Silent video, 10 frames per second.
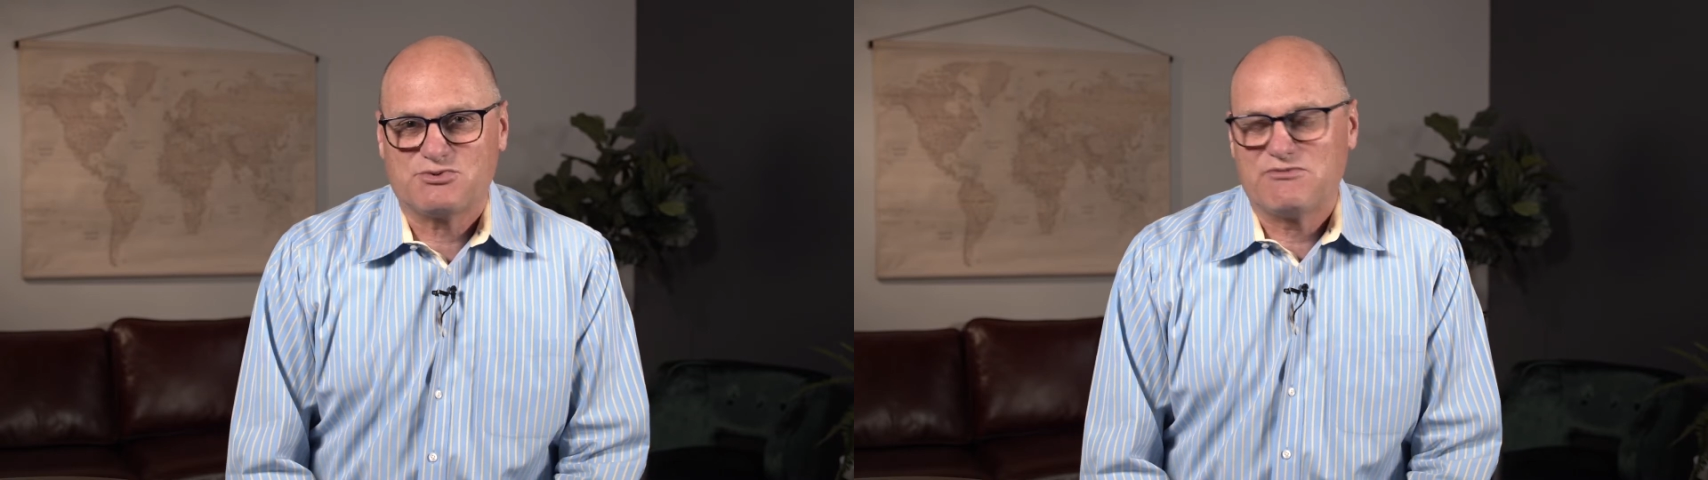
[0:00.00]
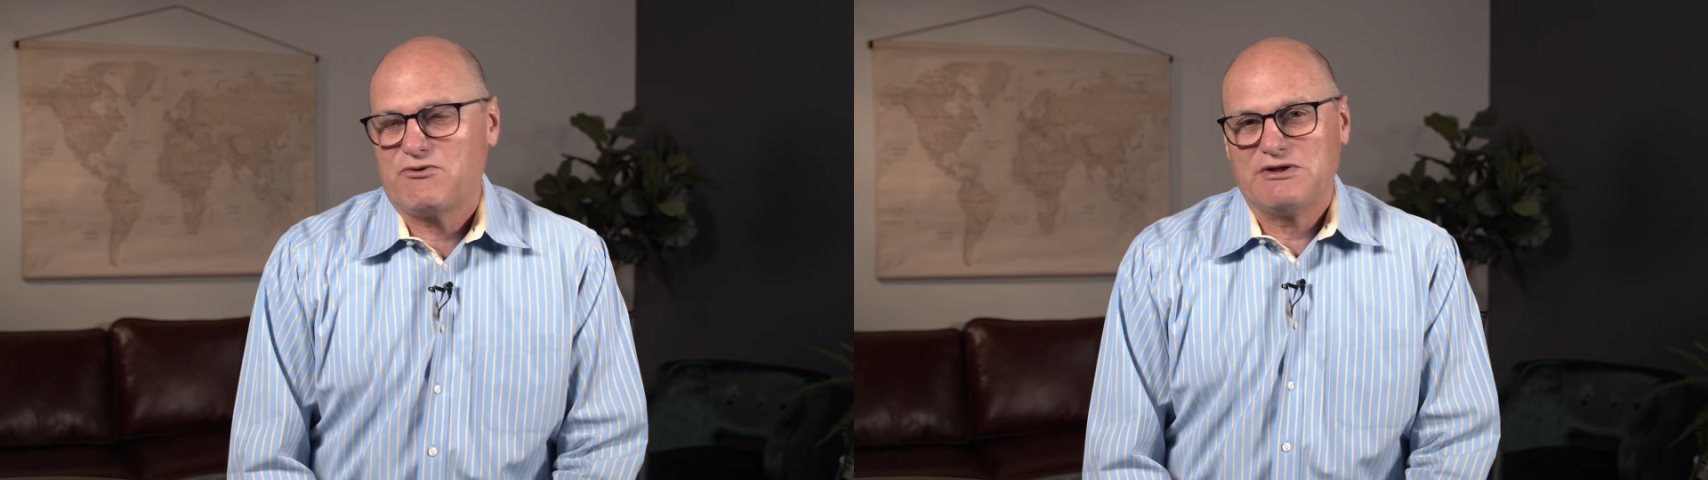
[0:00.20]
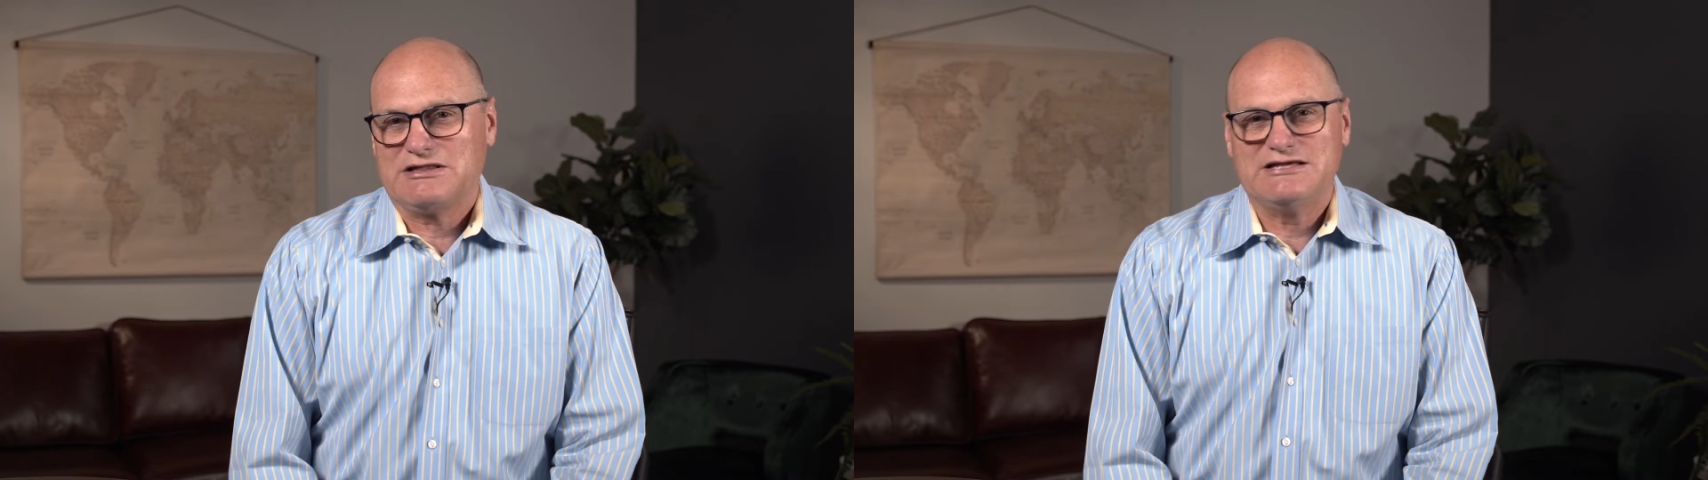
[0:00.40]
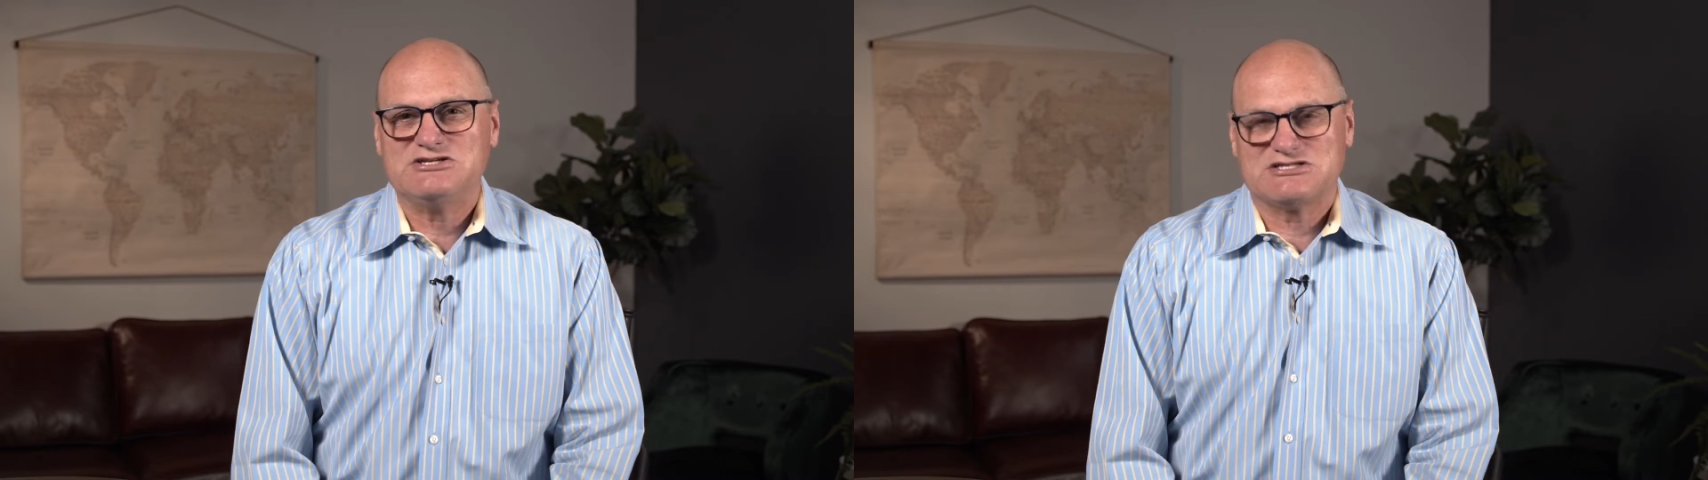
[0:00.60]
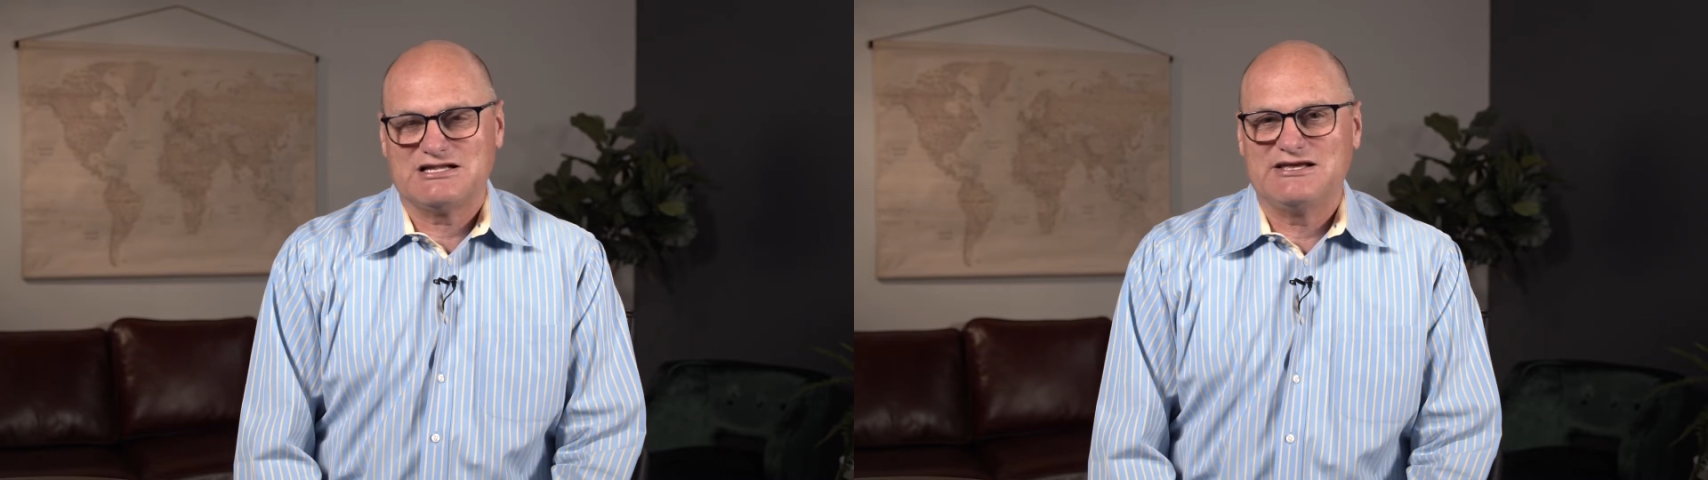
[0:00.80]
with the
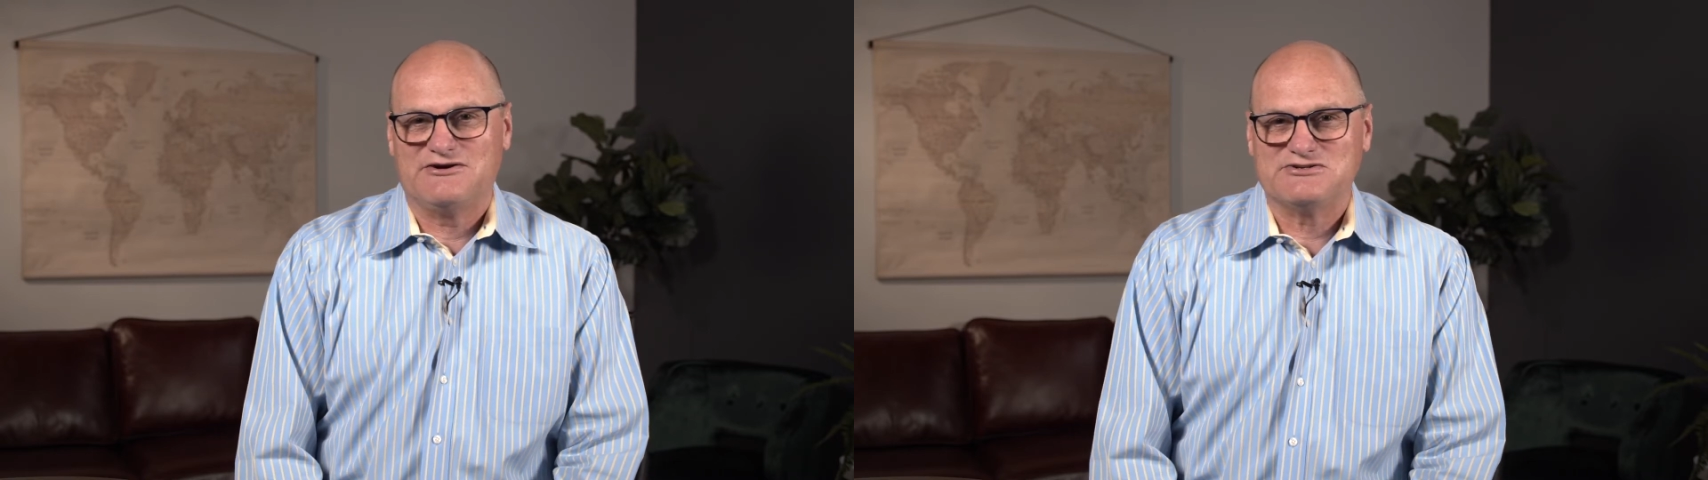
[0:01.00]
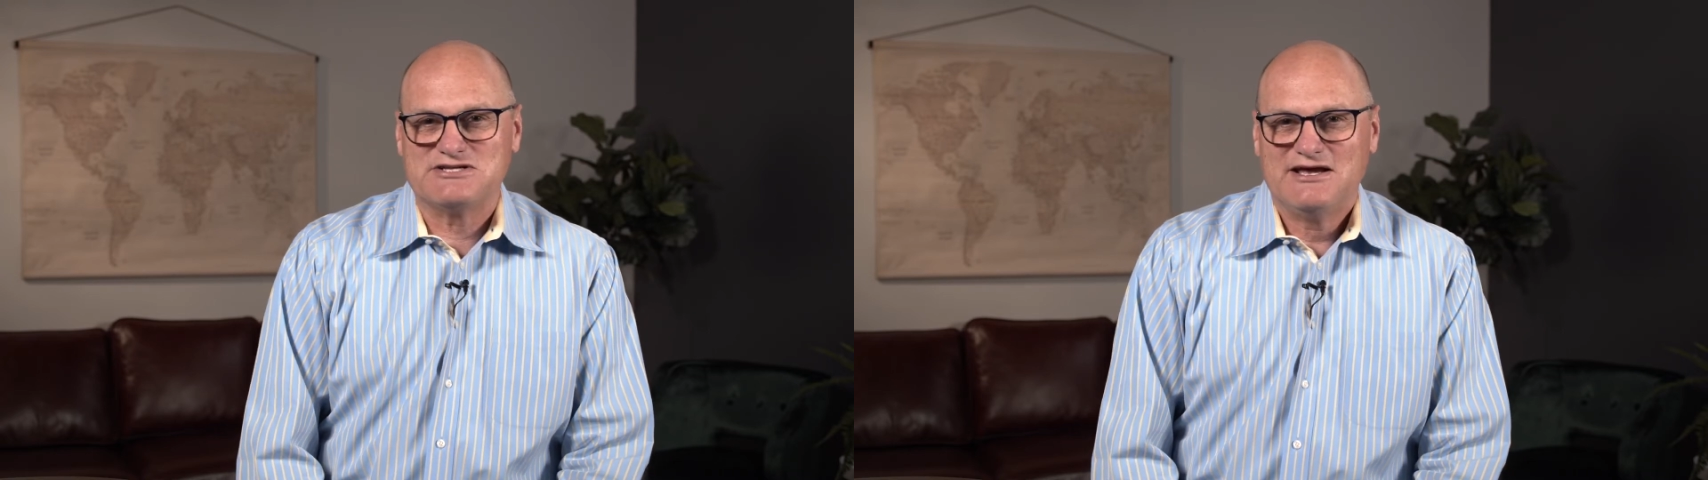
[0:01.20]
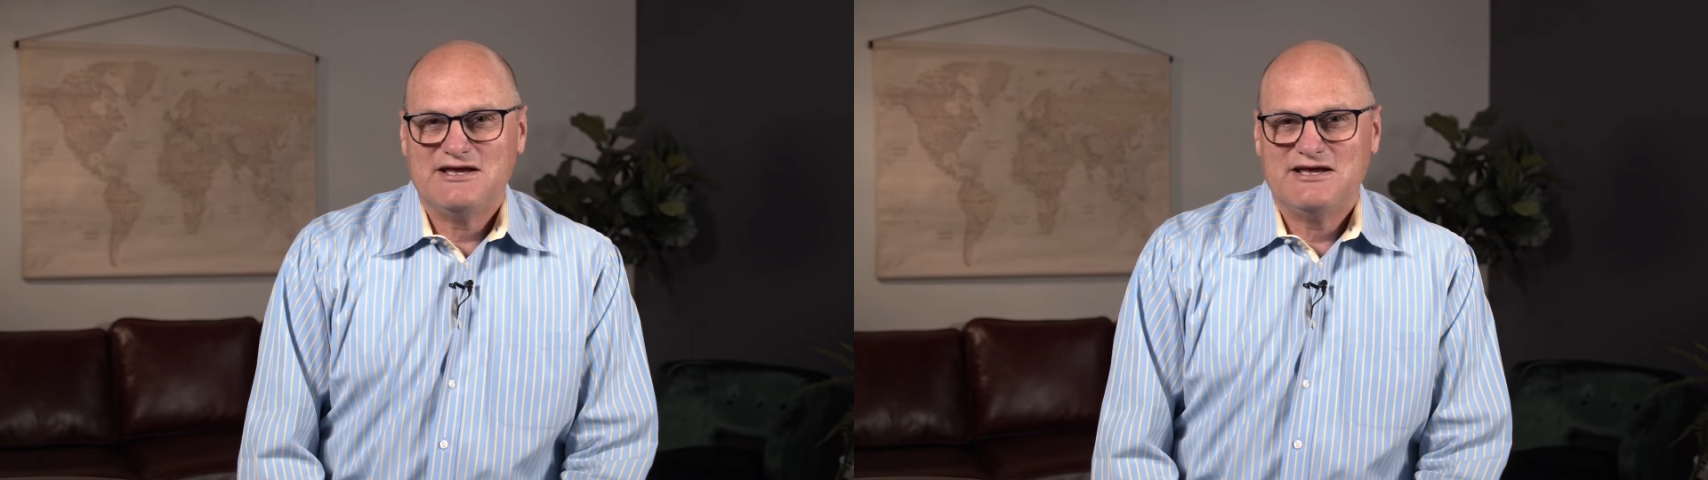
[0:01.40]
religious leaders.